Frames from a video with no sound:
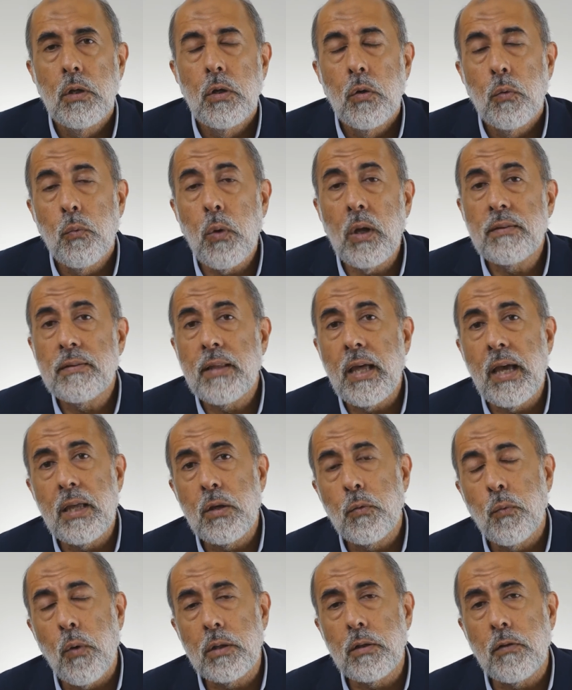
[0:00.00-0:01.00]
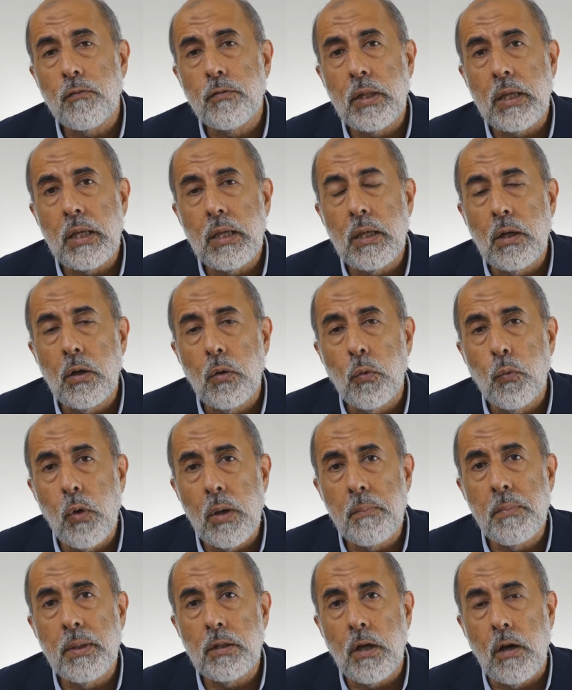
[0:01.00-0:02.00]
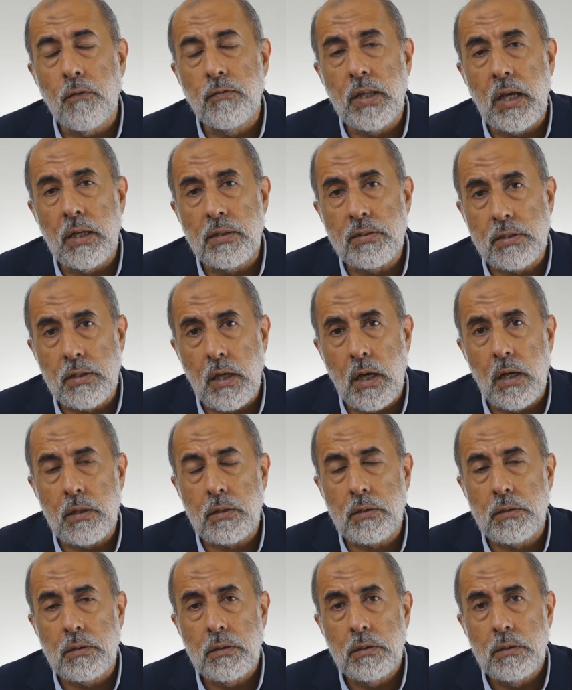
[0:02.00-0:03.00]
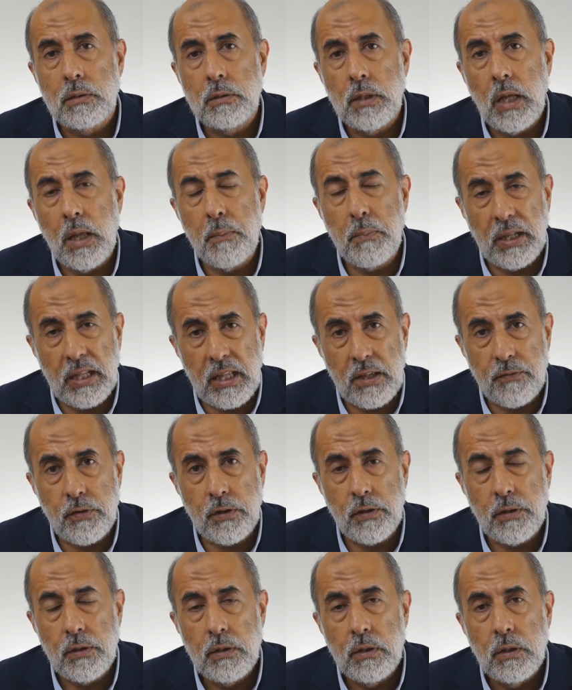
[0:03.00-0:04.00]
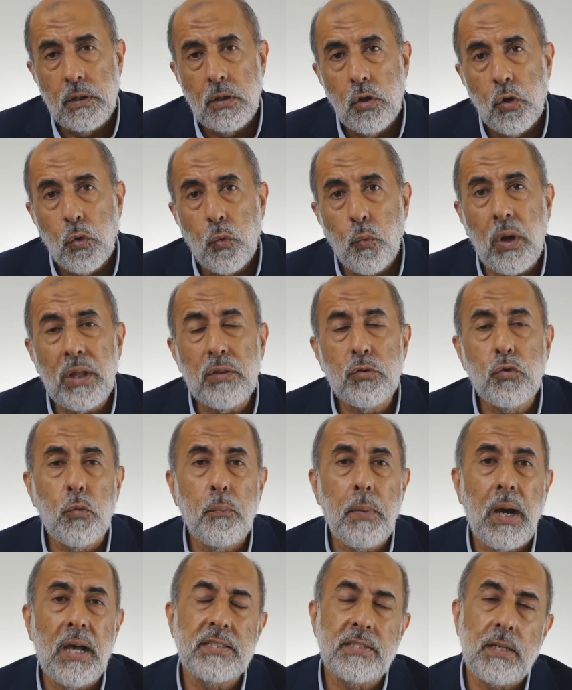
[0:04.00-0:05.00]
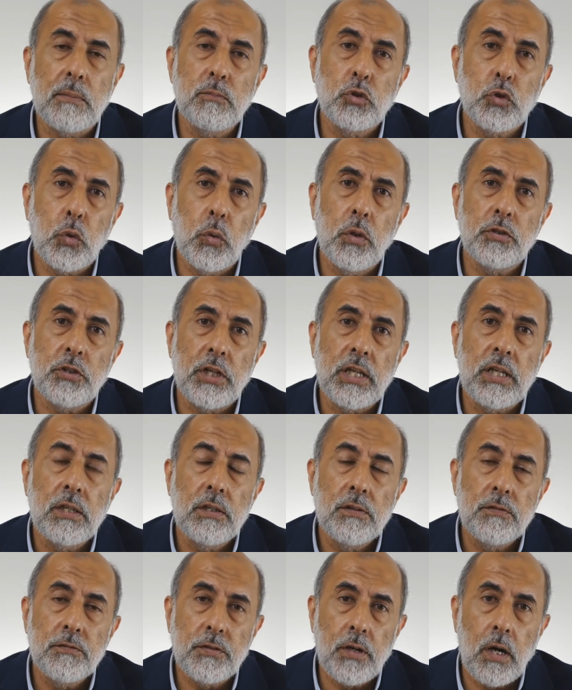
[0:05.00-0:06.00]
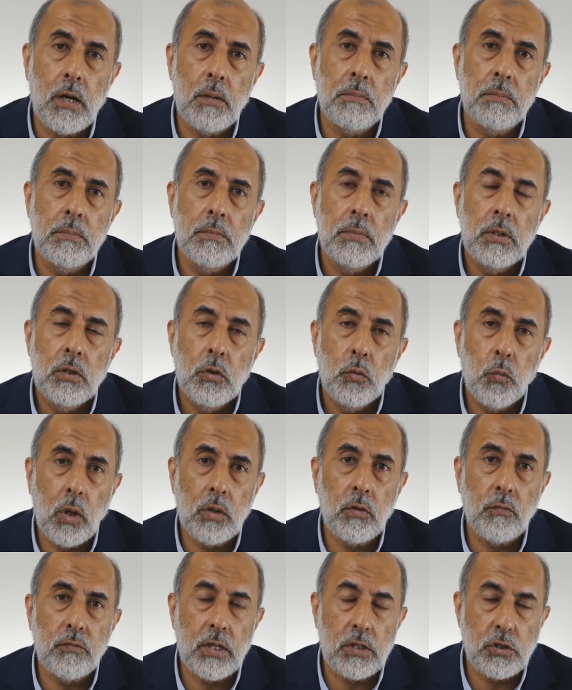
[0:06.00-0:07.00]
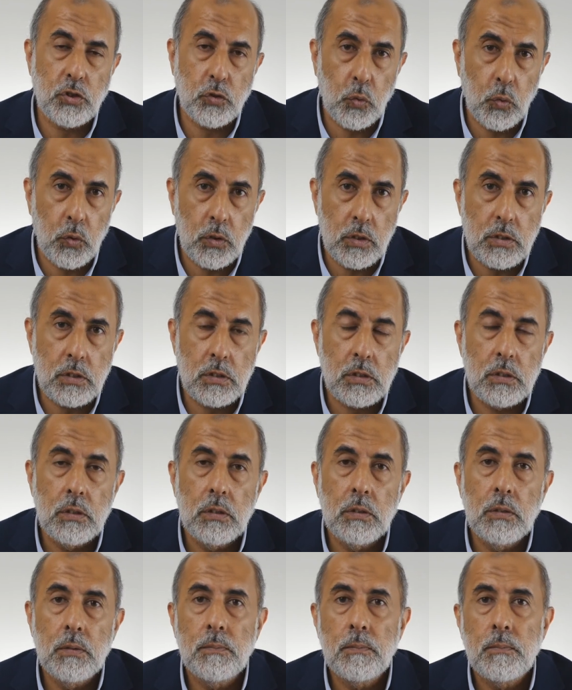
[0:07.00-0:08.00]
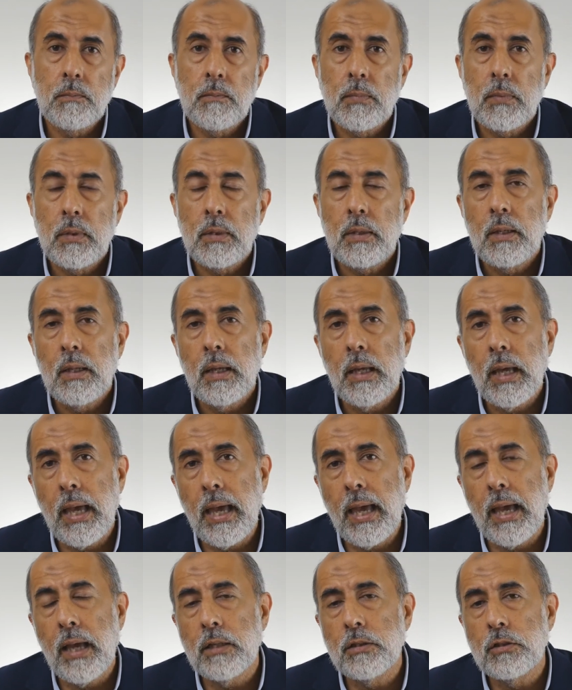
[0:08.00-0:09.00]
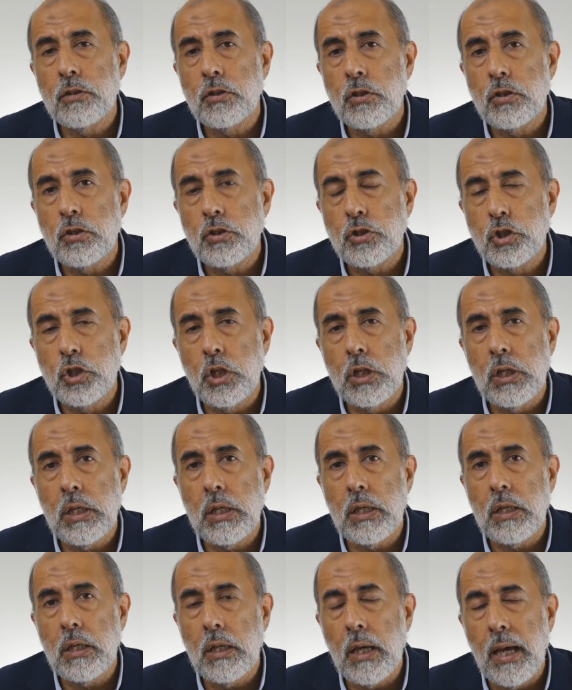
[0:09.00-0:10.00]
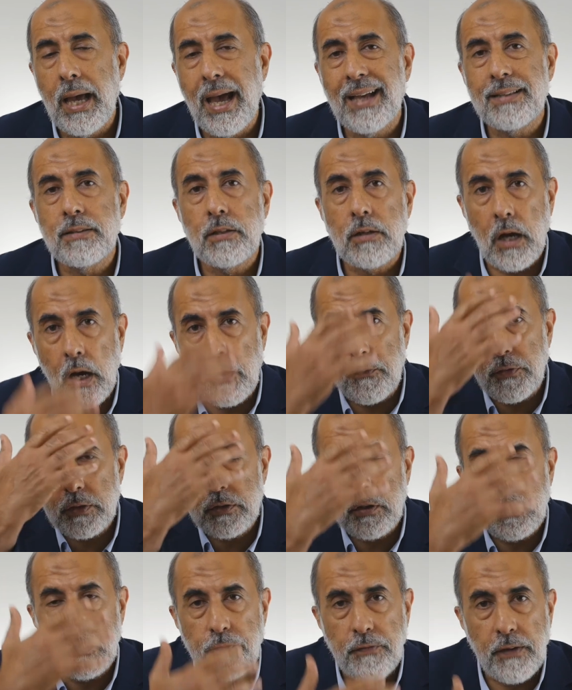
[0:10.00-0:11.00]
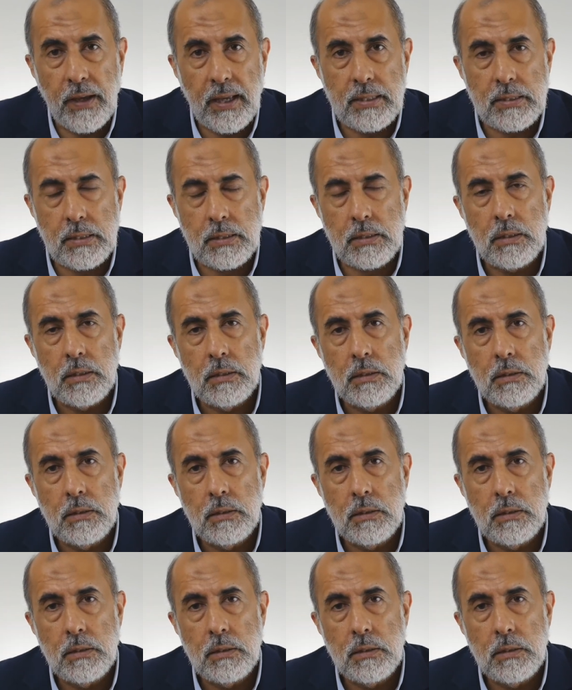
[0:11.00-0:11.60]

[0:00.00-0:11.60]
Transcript: One day, one of the women of the Ansar, a believer, went to buy some jewelry from one of their stores, and she had covered her face.